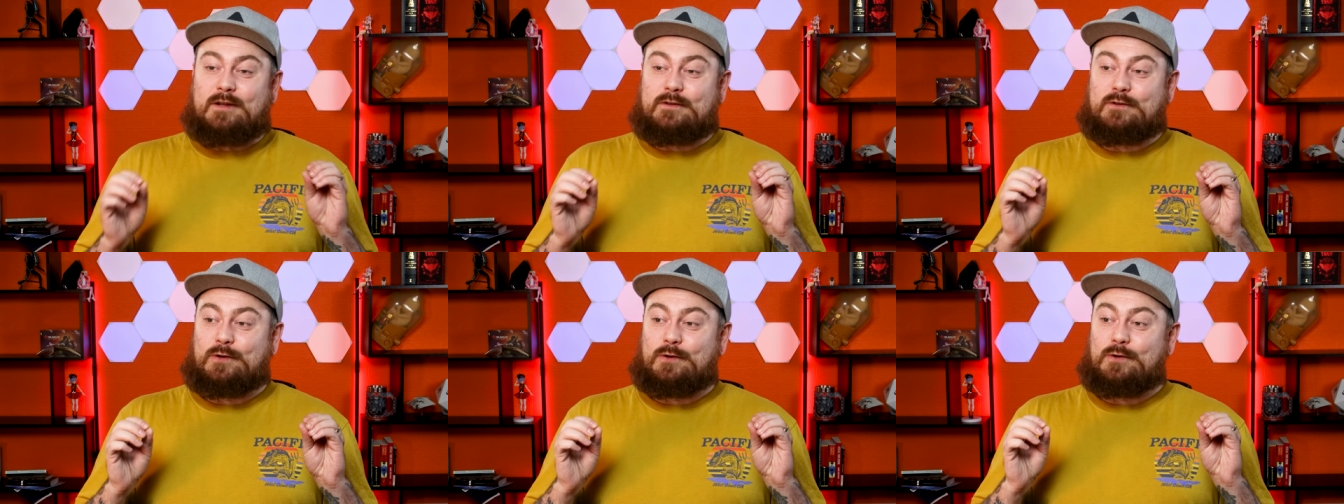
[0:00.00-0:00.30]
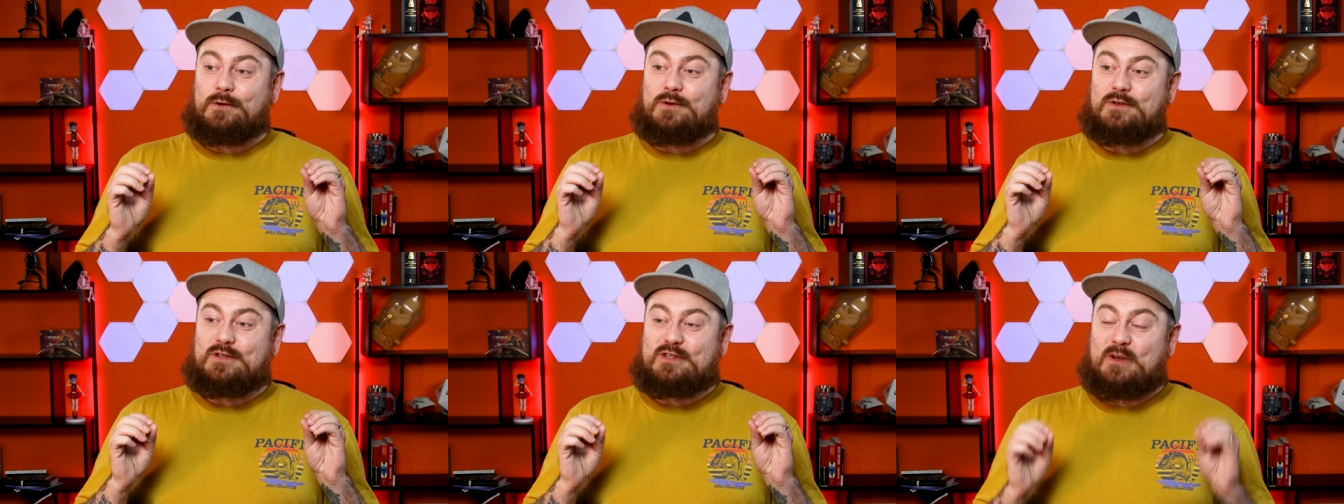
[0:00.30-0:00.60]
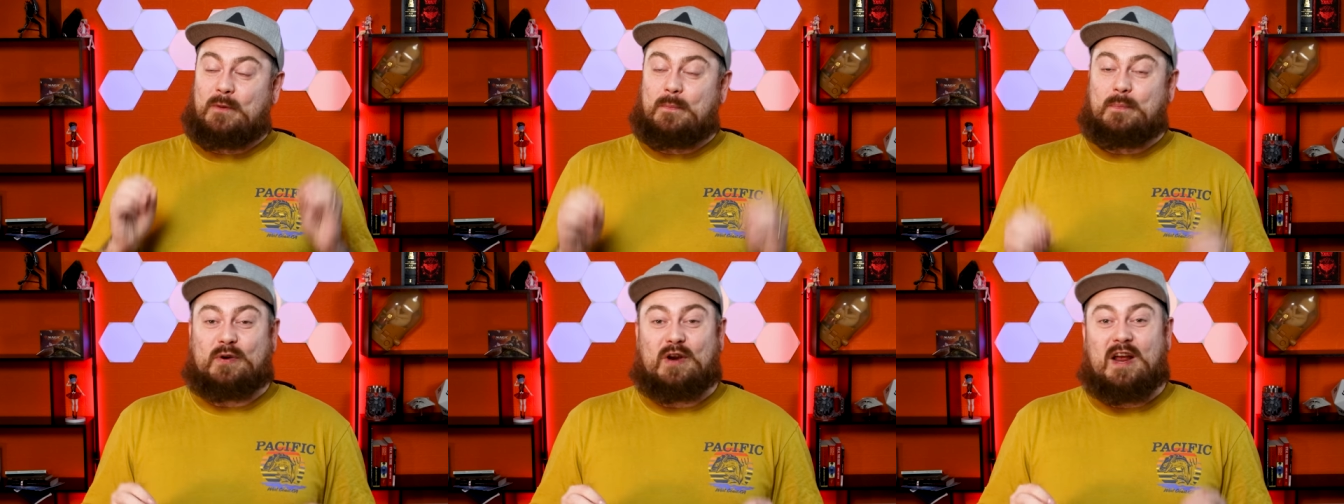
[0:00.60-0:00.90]
to
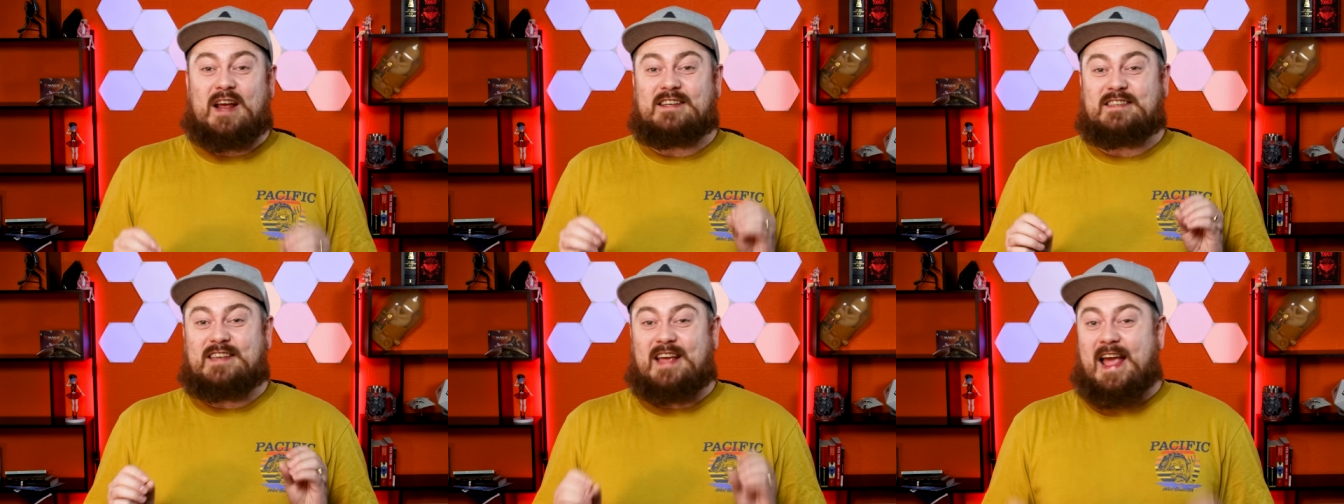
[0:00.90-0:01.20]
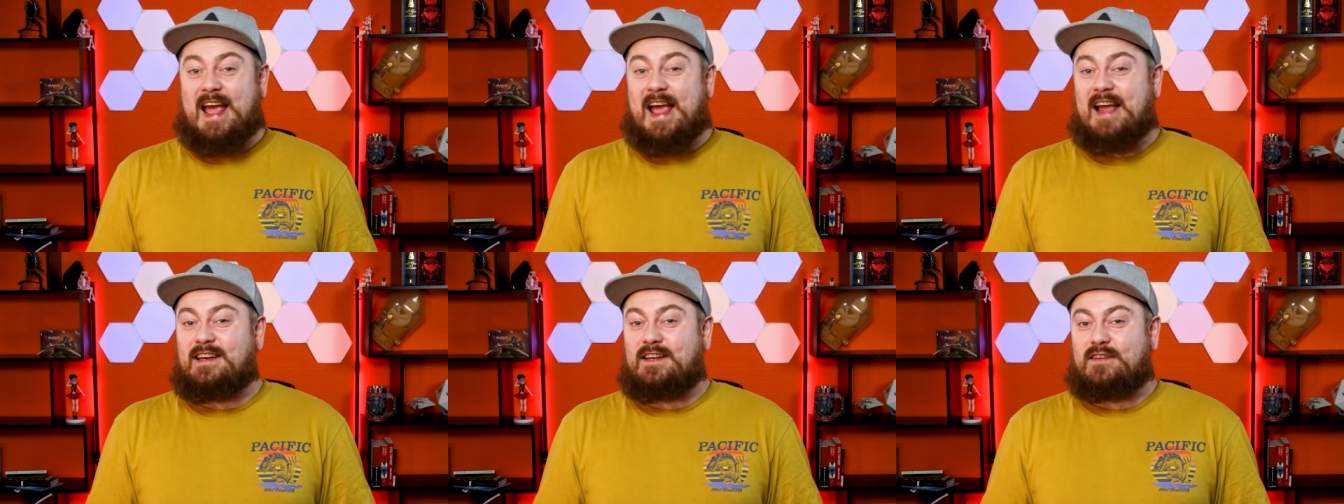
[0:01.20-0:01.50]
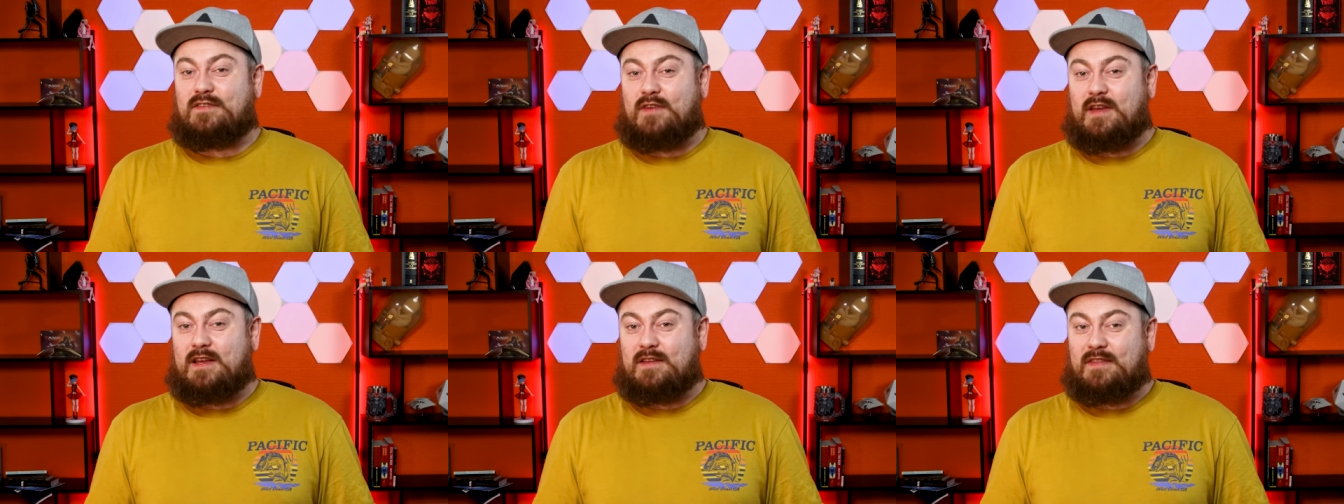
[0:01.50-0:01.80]
suppress
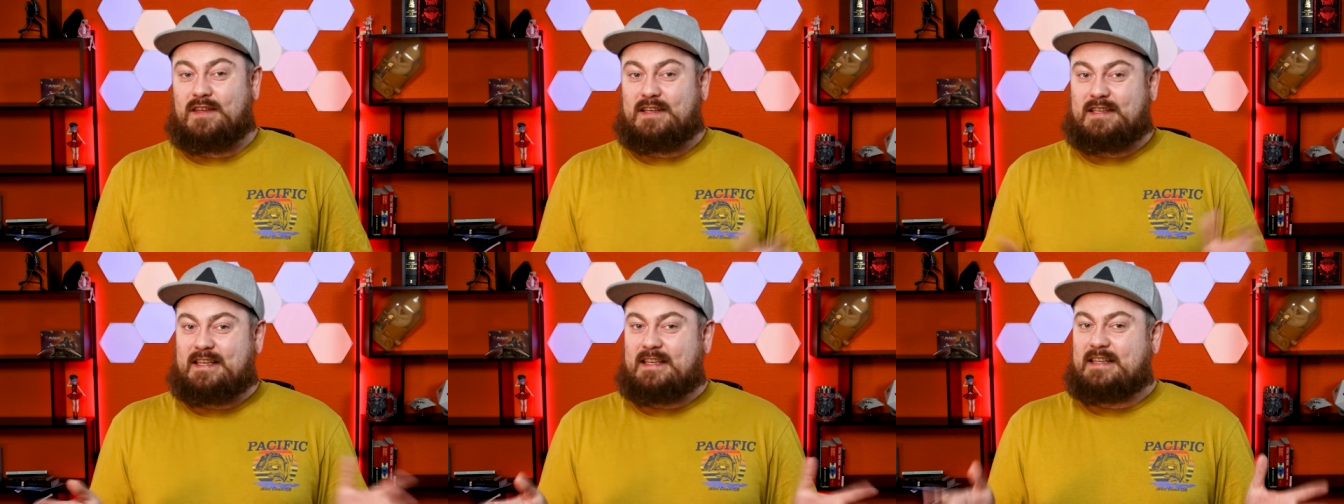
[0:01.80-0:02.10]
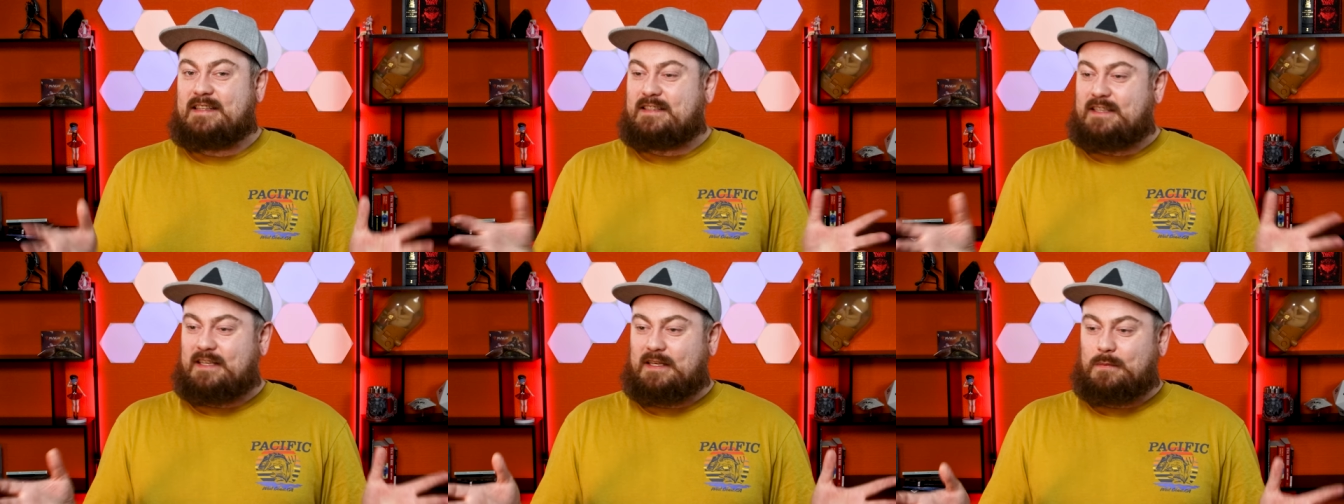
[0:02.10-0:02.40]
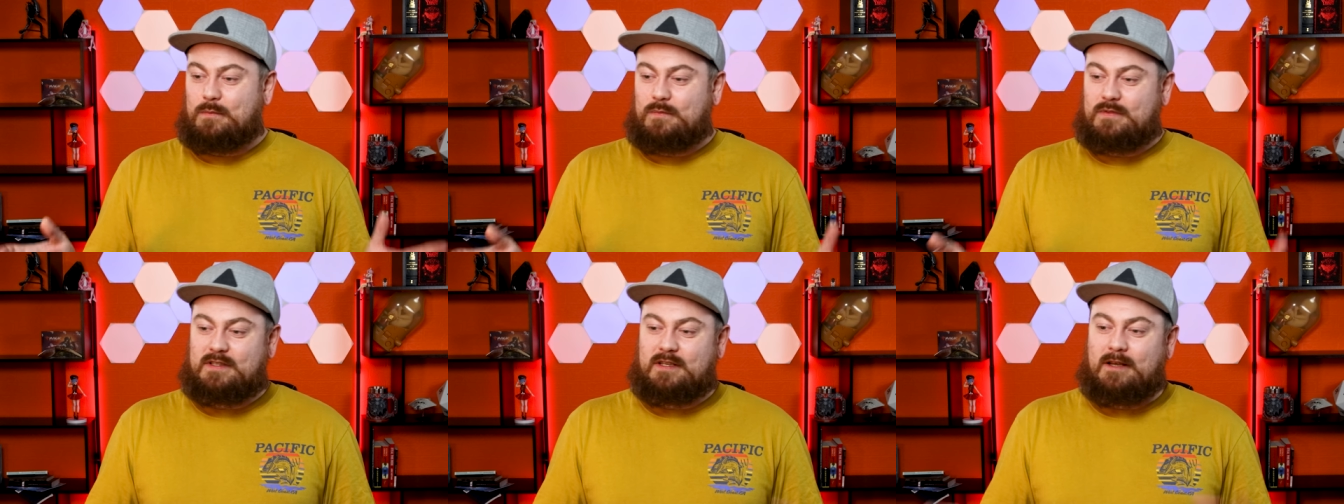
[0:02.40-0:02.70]
anything that he
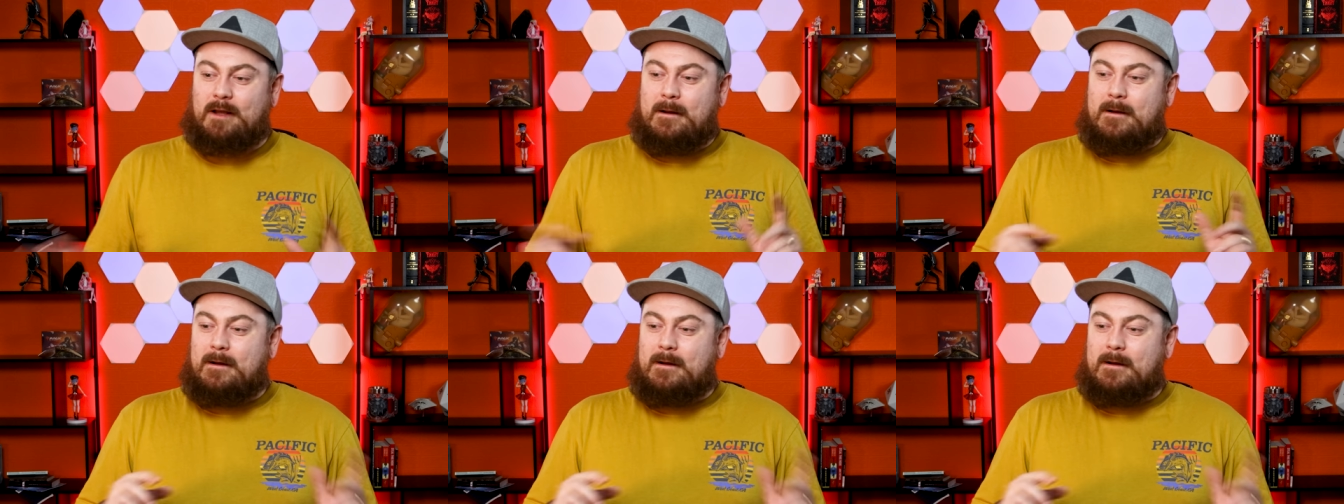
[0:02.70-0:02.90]
deemed